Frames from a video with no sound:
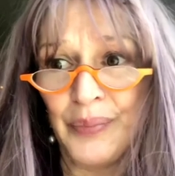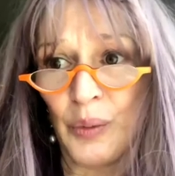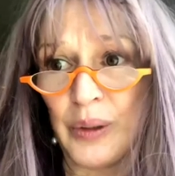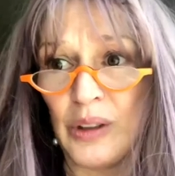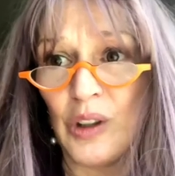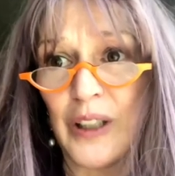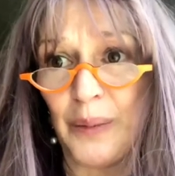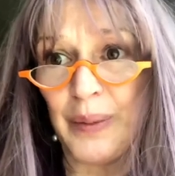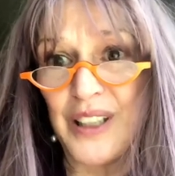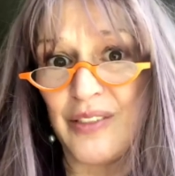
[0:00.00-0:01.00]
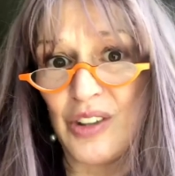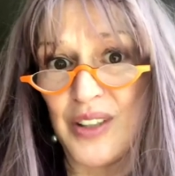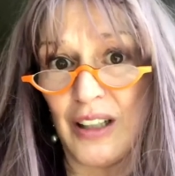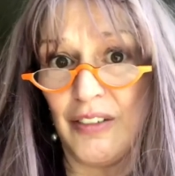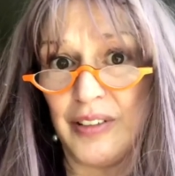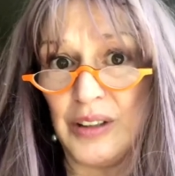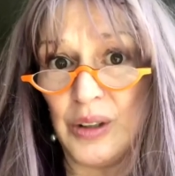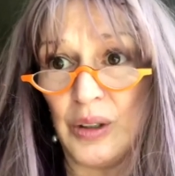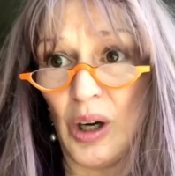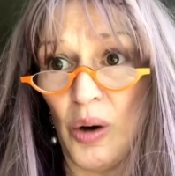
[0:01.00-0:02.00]
When you look at bits of yourself and
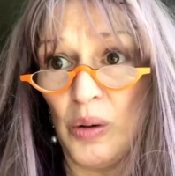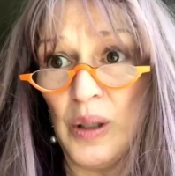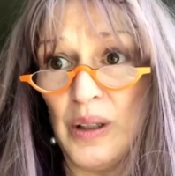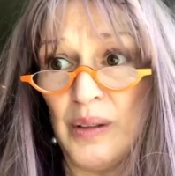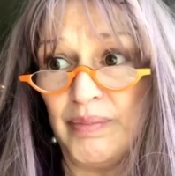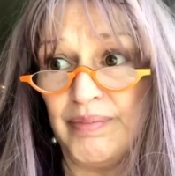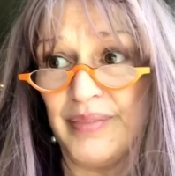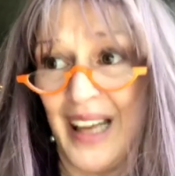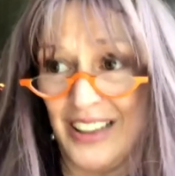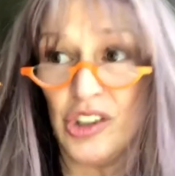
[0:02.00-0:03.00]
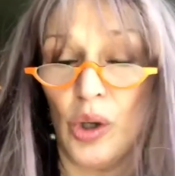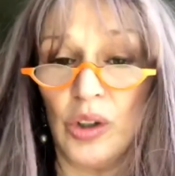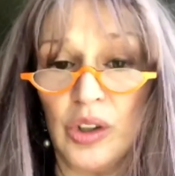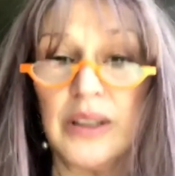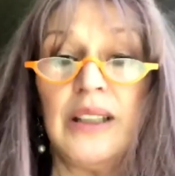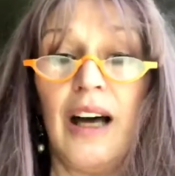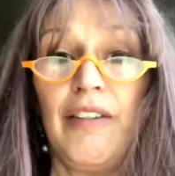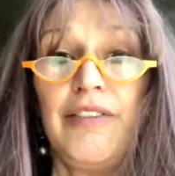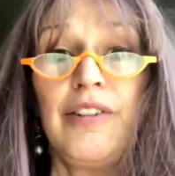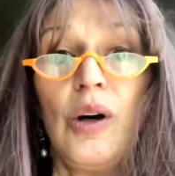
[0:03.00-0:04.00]
you go, that's not good
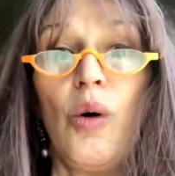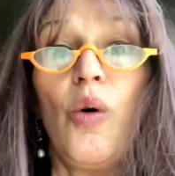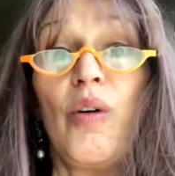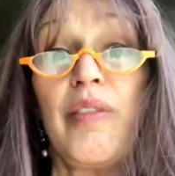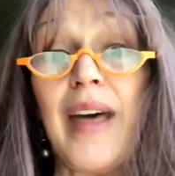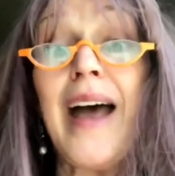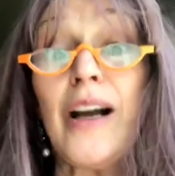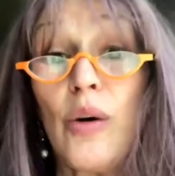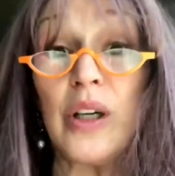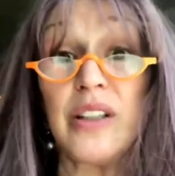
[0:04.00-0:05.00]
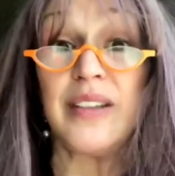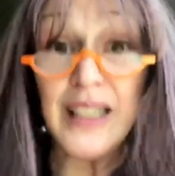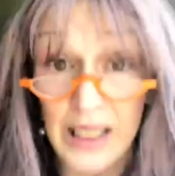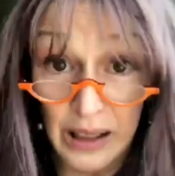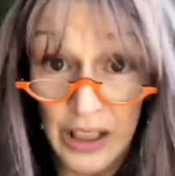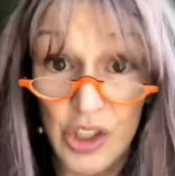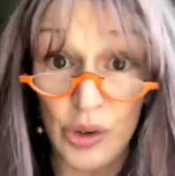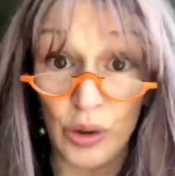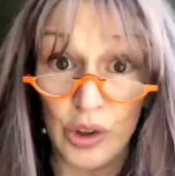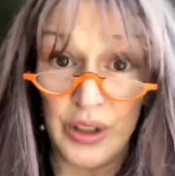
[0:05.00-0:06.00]
enough, or they're going to think it's
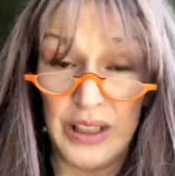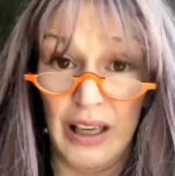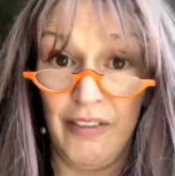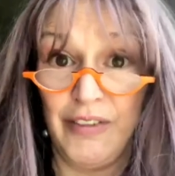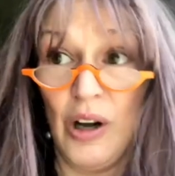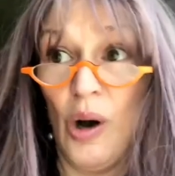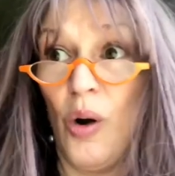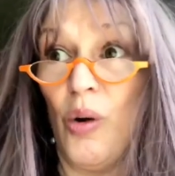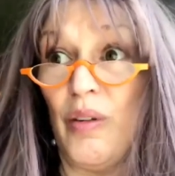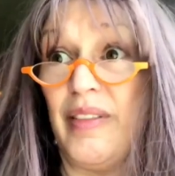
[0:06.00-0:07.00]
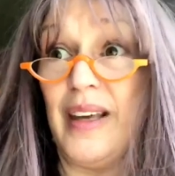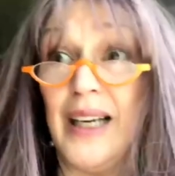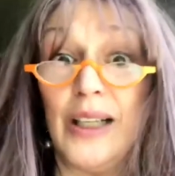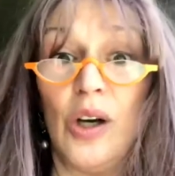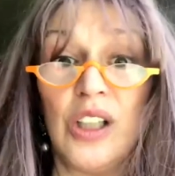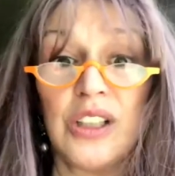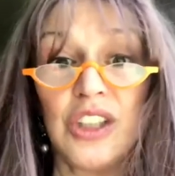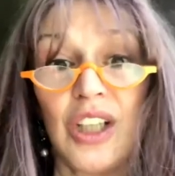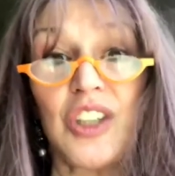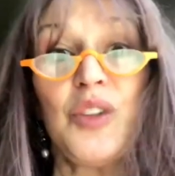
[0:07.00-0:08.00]
not good enough, or they're going to
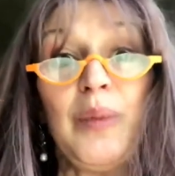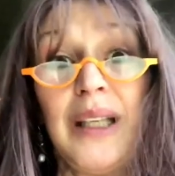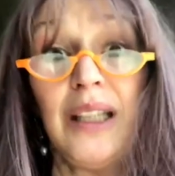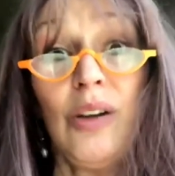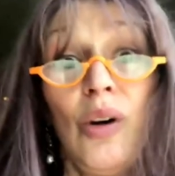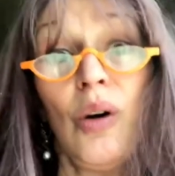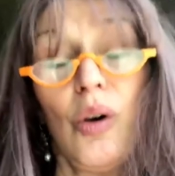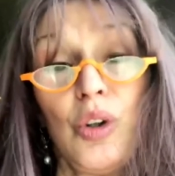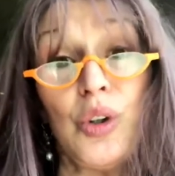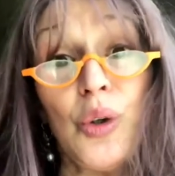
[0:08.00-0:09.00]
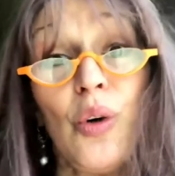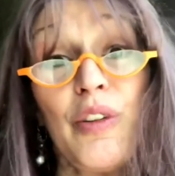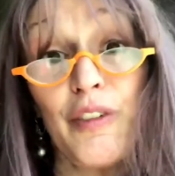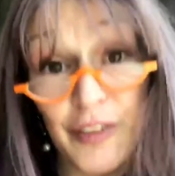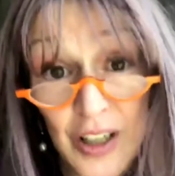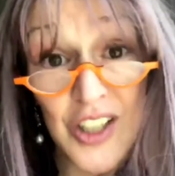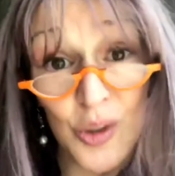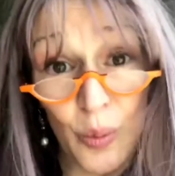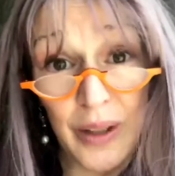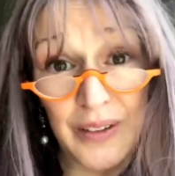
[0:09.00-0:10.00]
judge me, you are the first
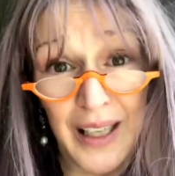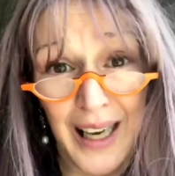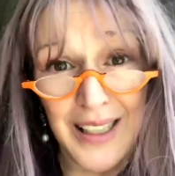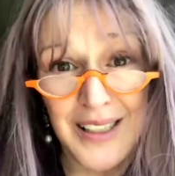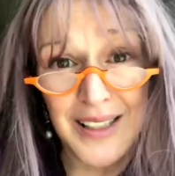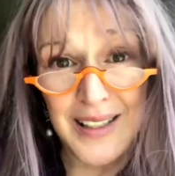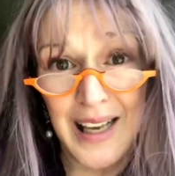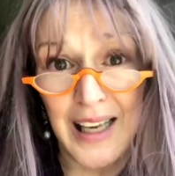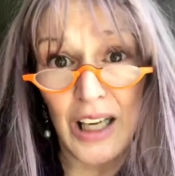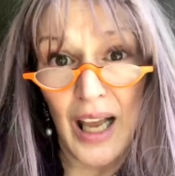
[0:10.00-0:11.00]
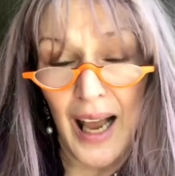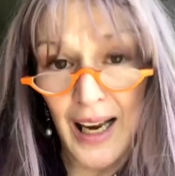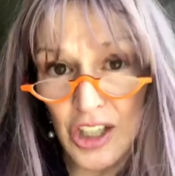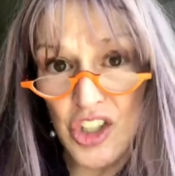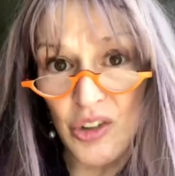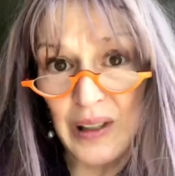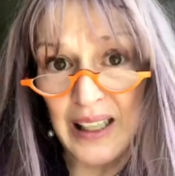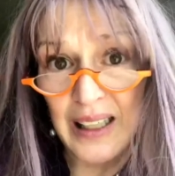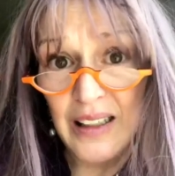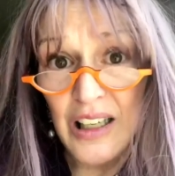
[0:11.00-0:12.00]
one that has to say, actually,